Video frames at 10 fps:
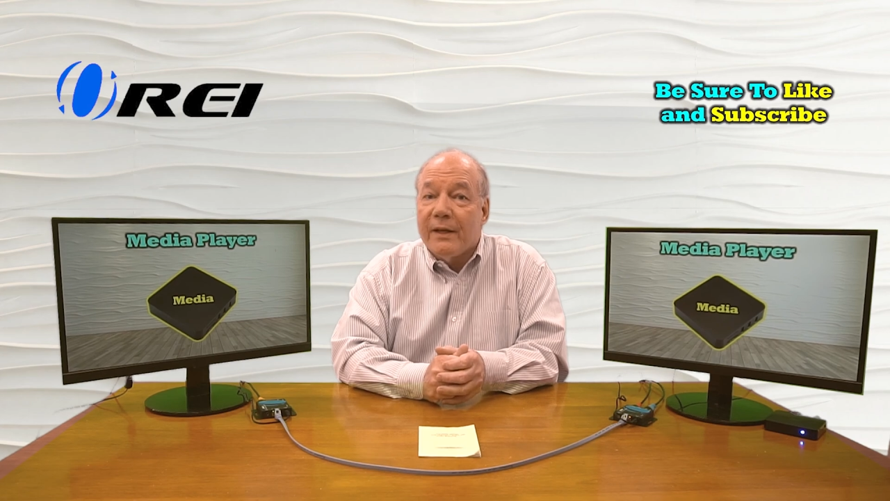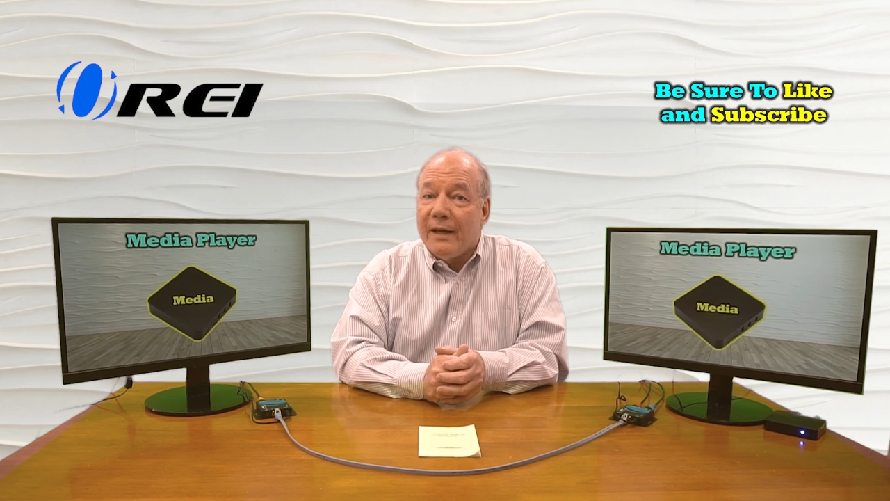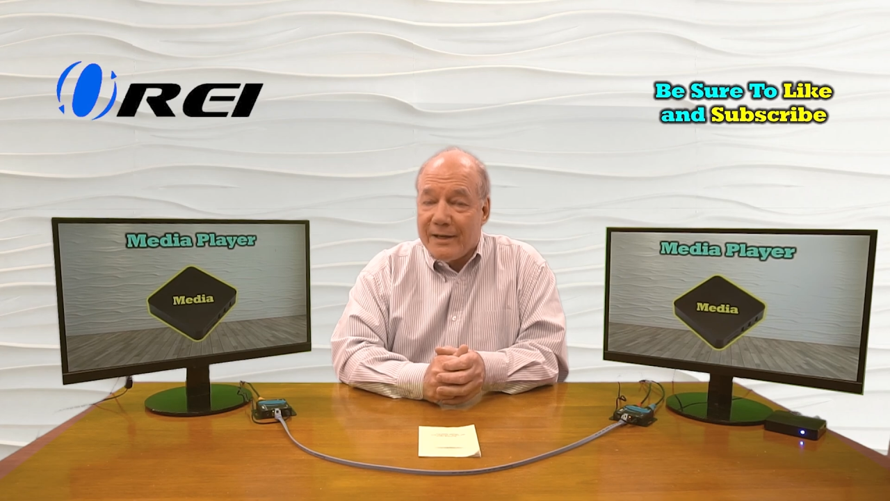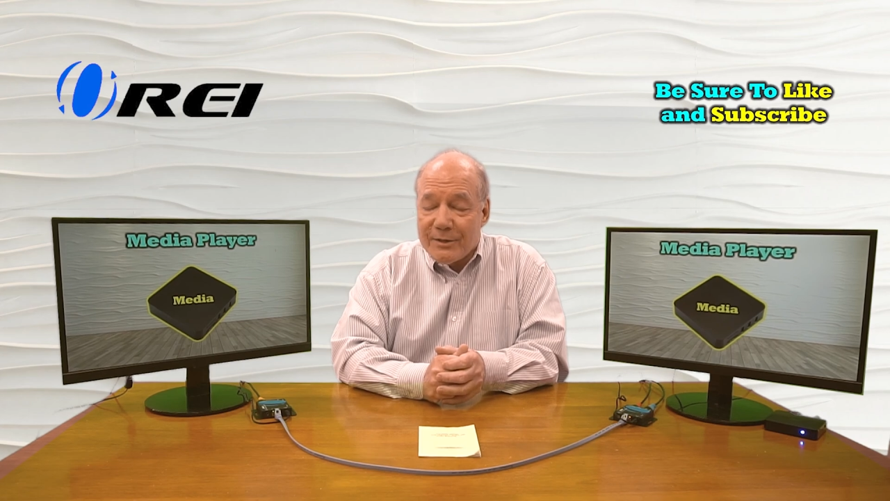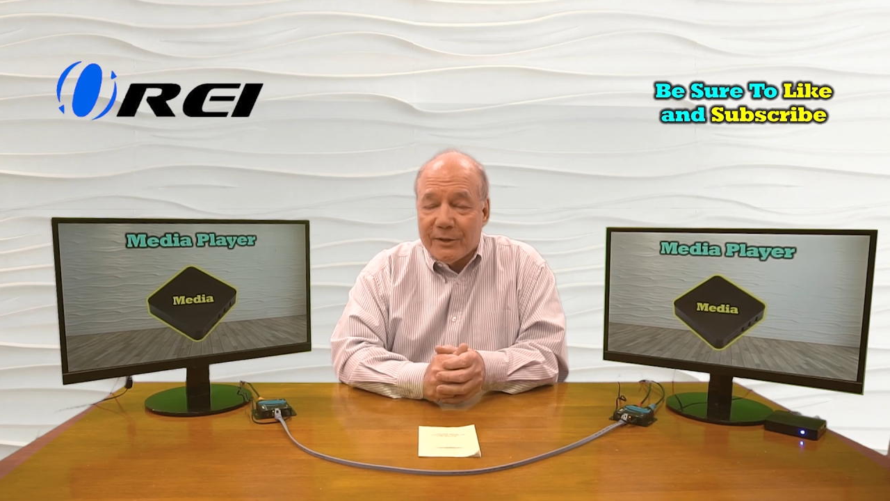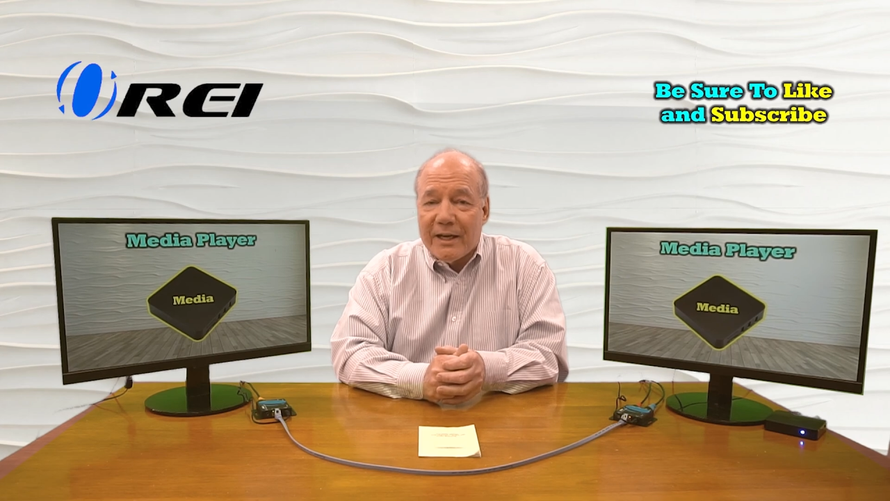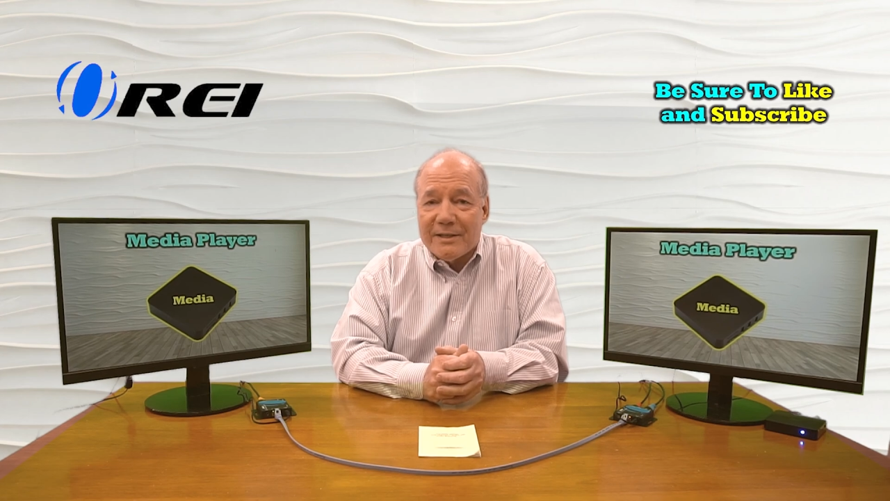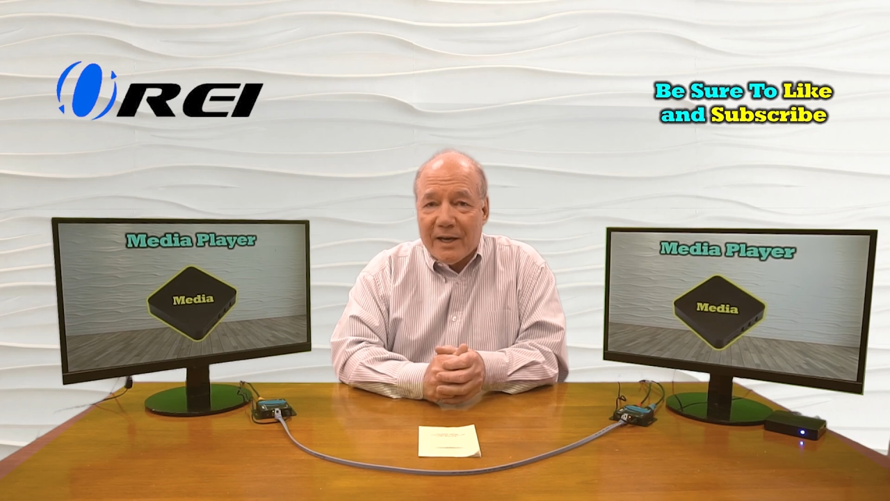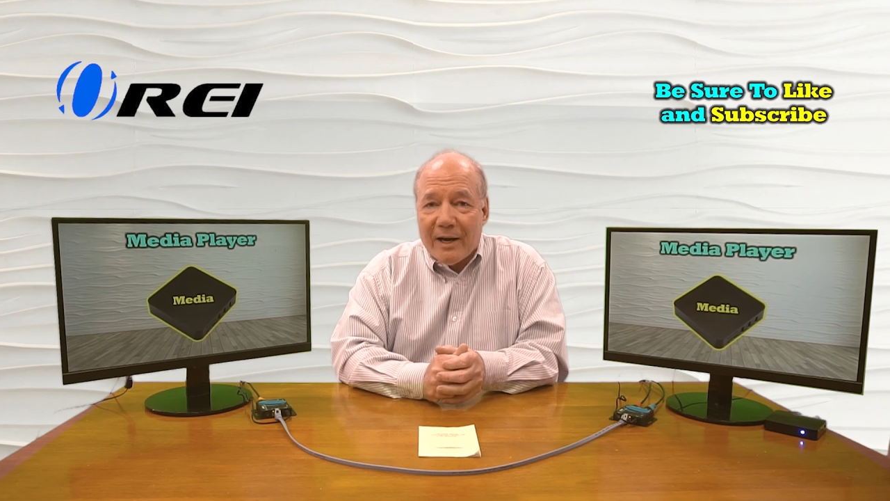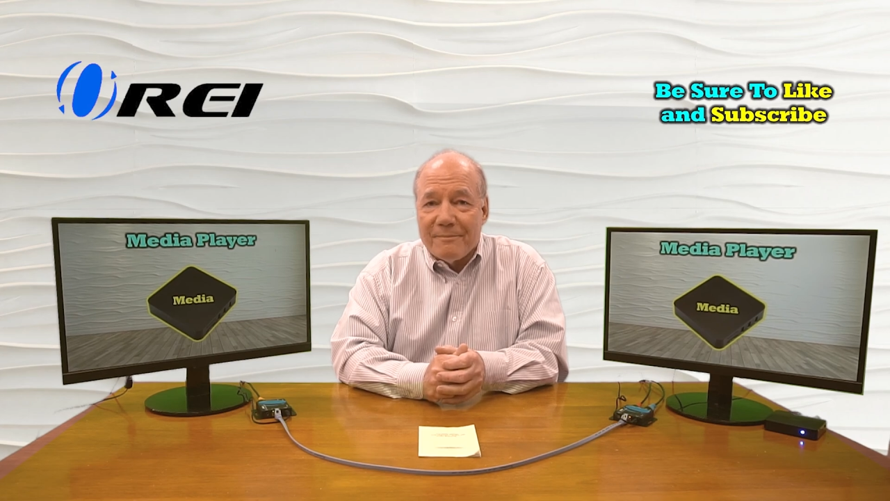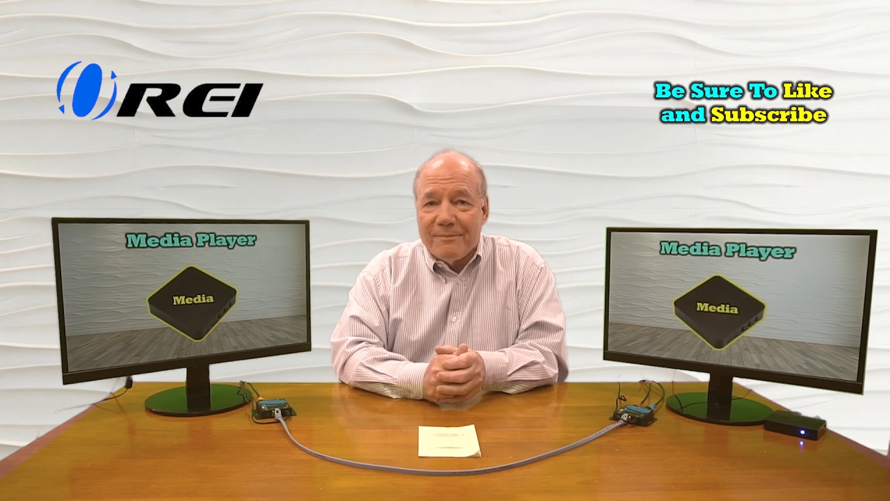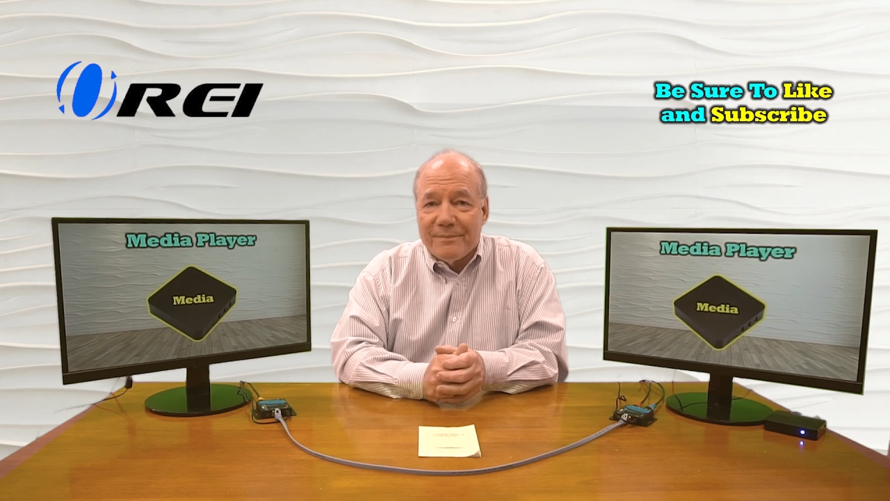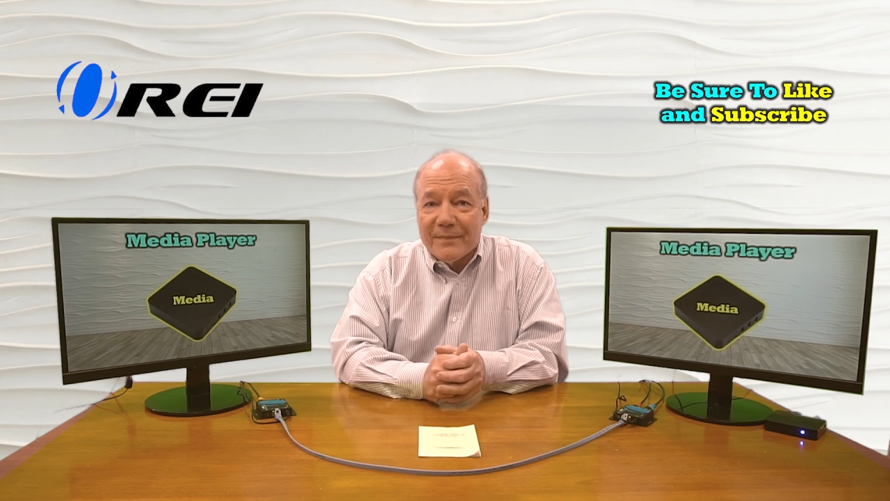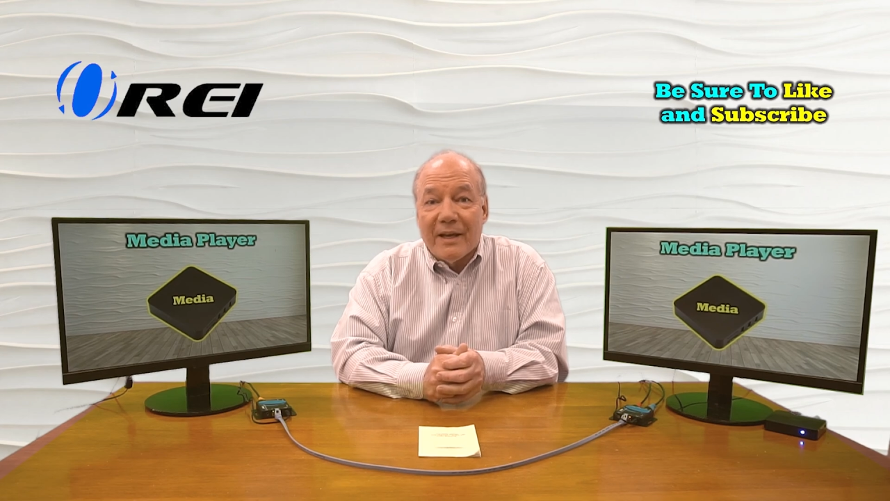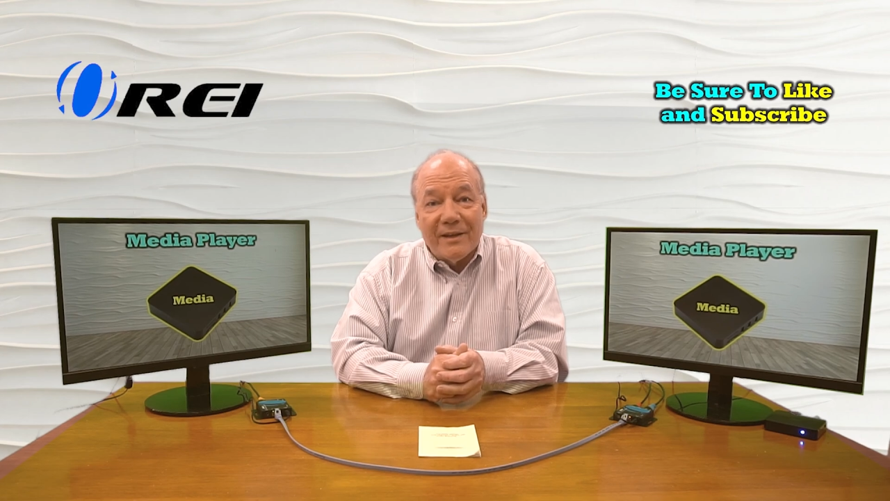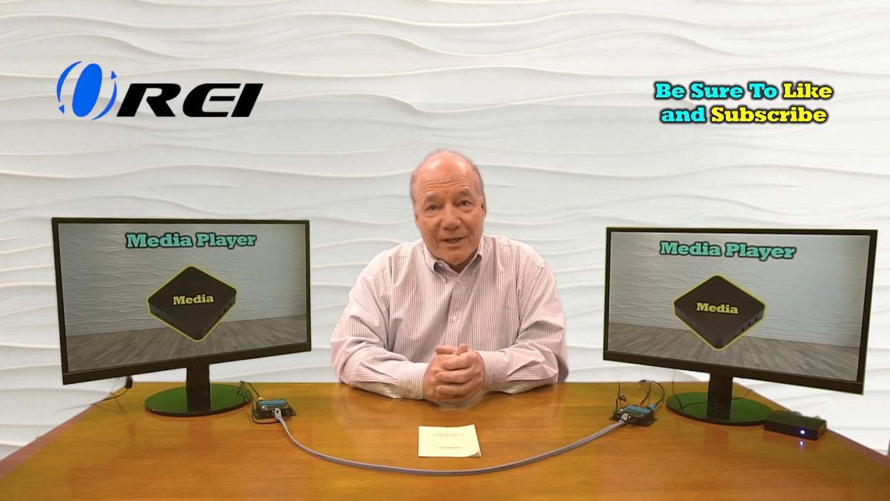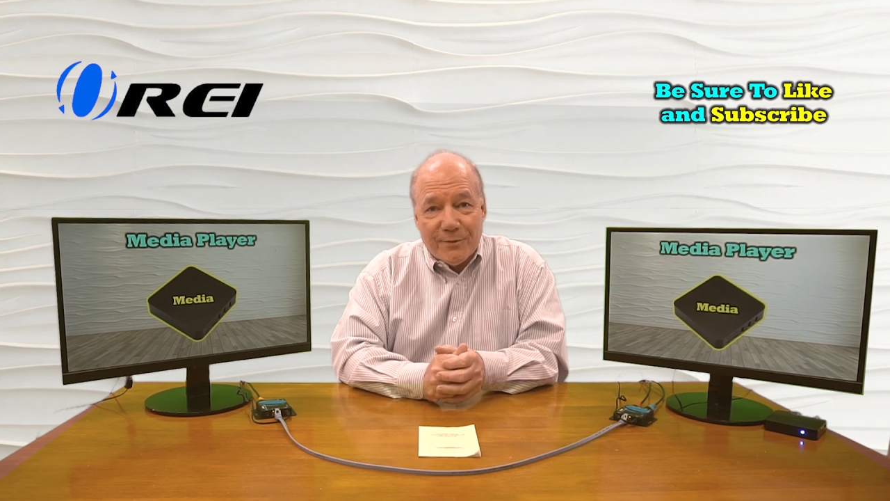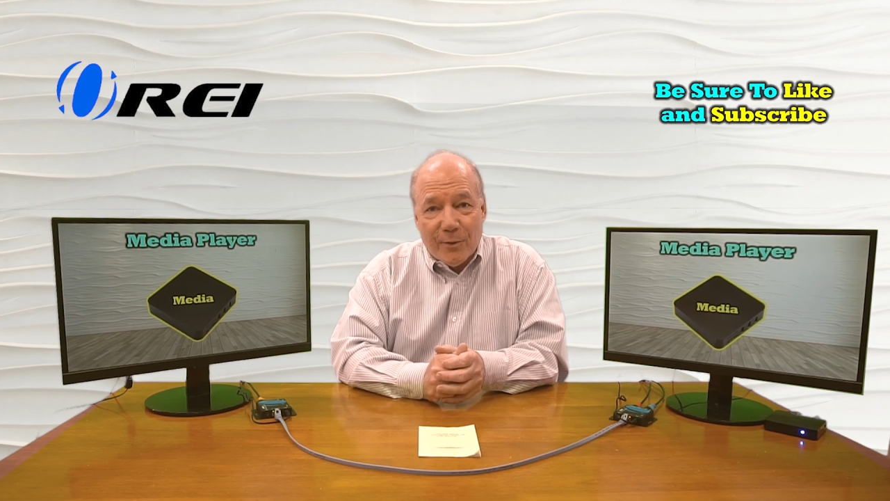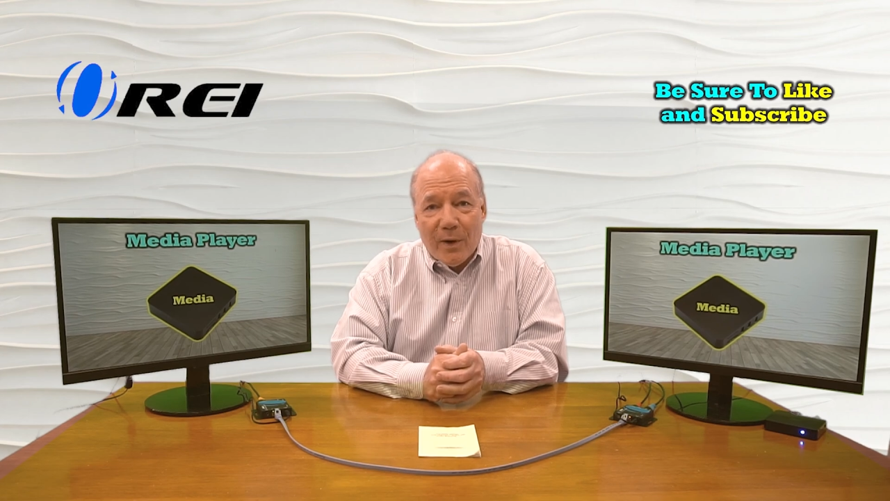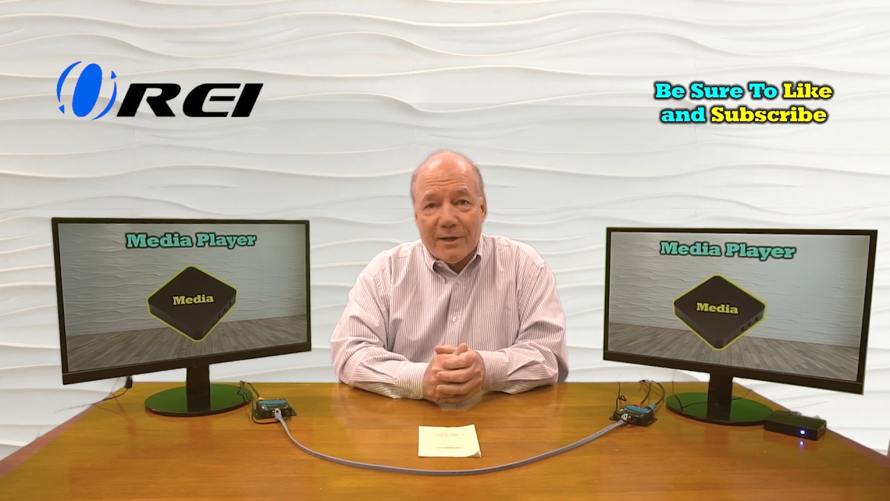And until next time, thanks
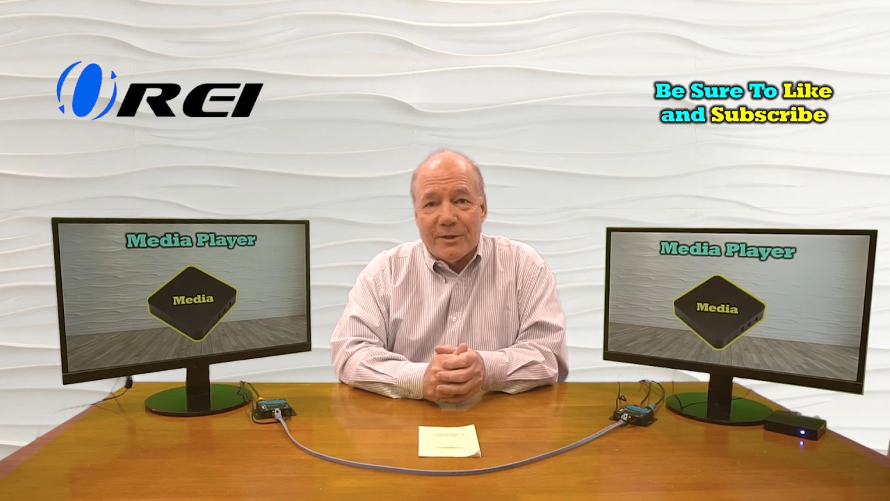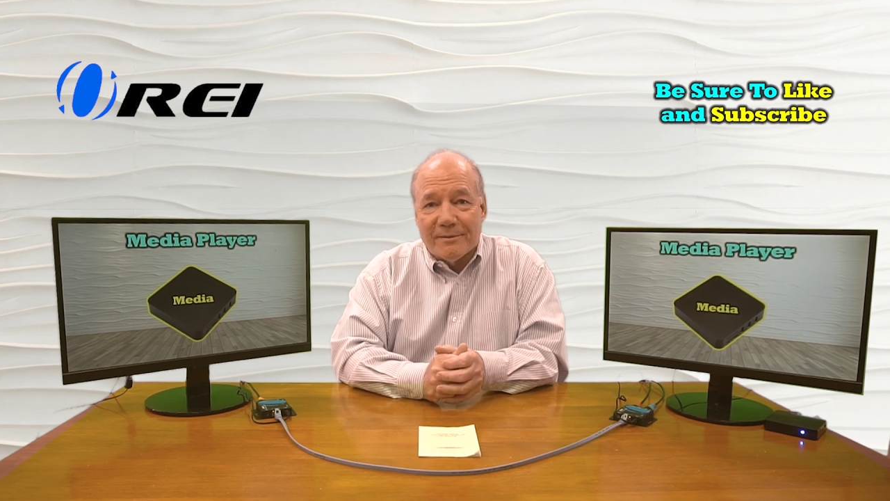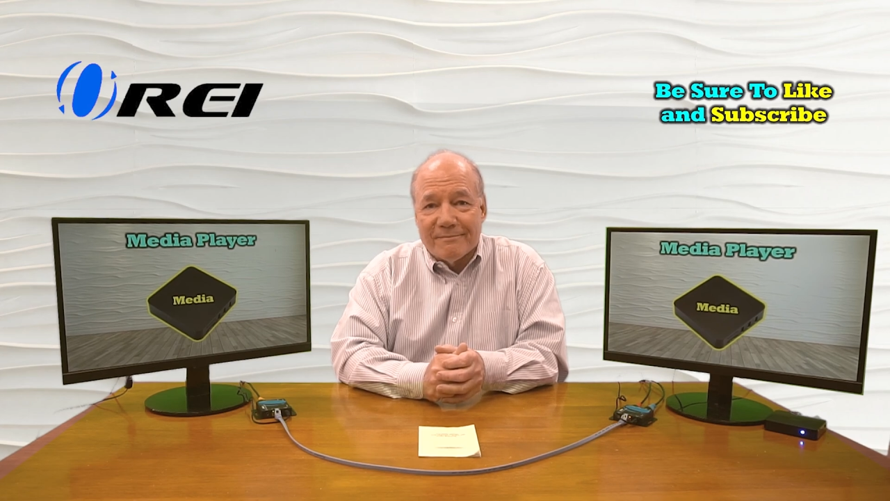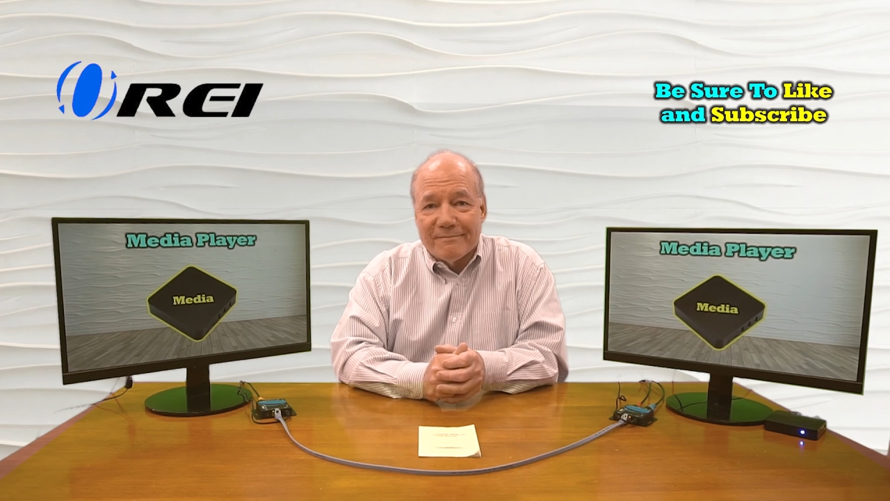for watching.